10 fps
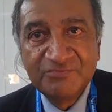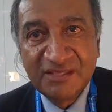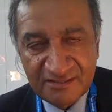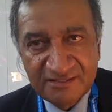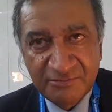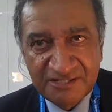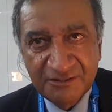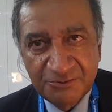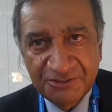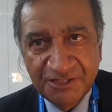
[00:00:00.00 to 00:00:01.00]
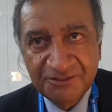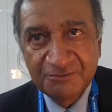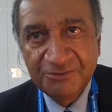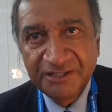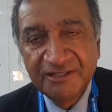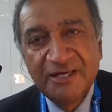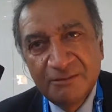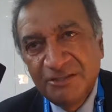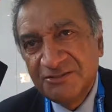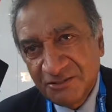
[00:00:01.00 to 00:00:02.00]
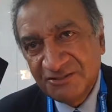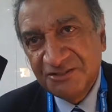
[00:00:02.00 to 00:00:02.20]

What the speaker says: That's the message we're trying to bring. But it's not